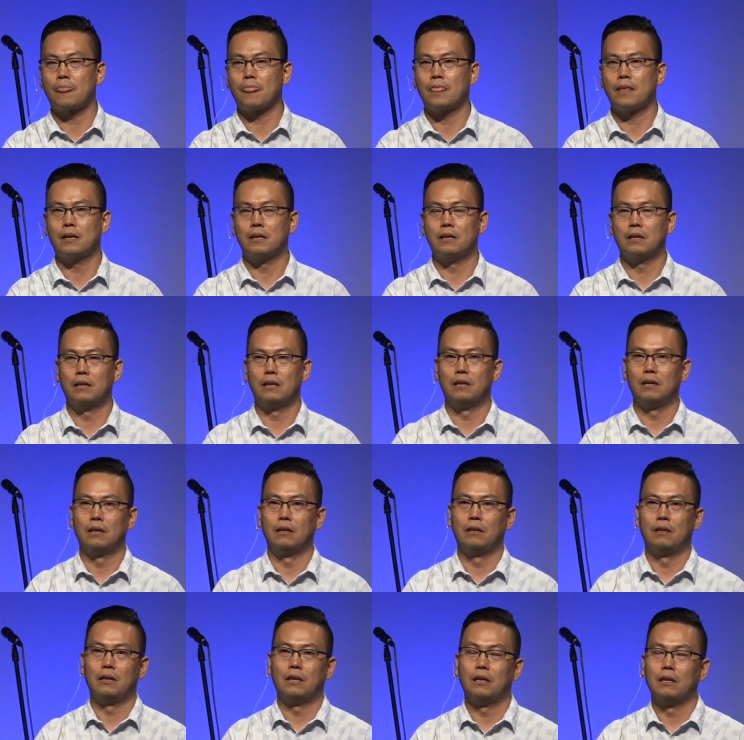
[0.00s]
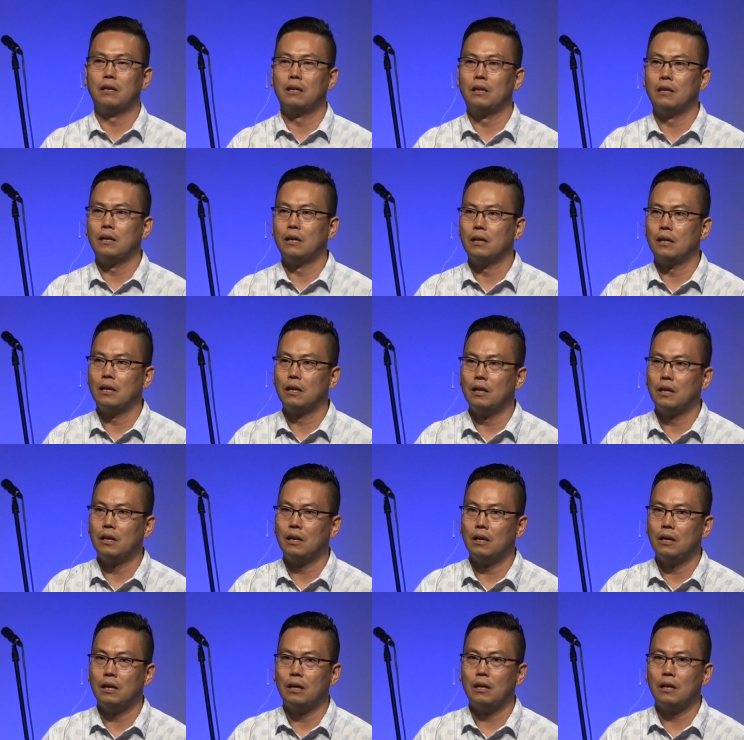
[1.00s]

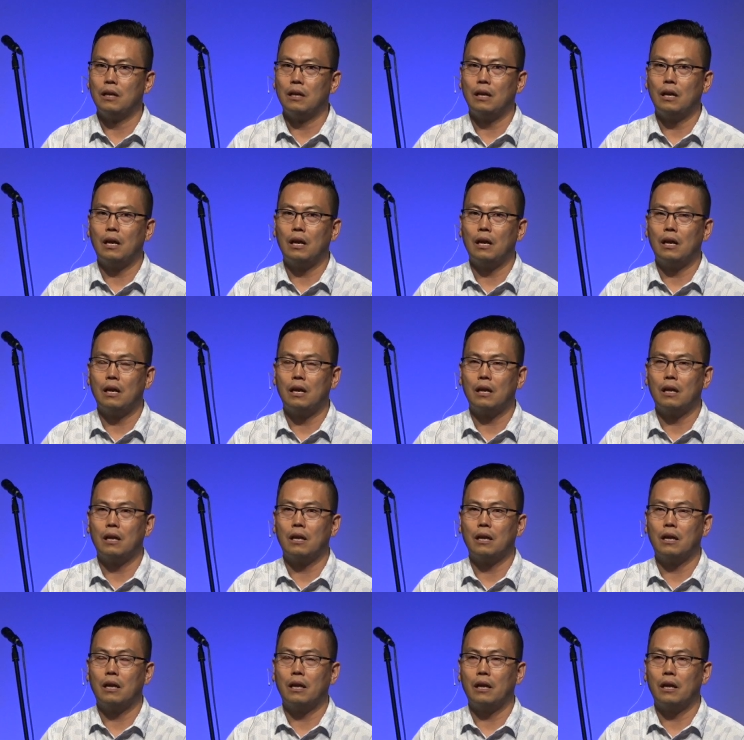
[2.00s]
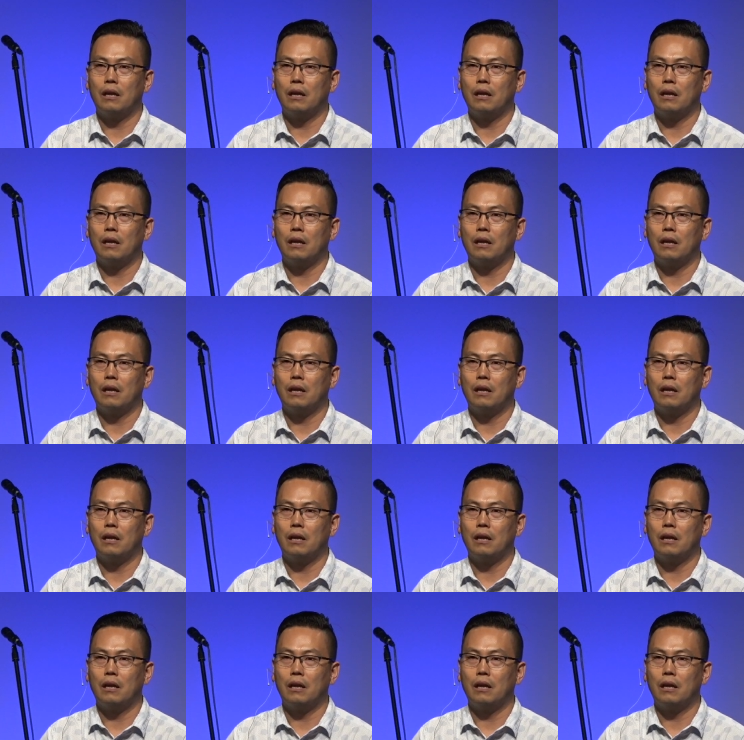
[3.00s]
No one is speaking in this clip.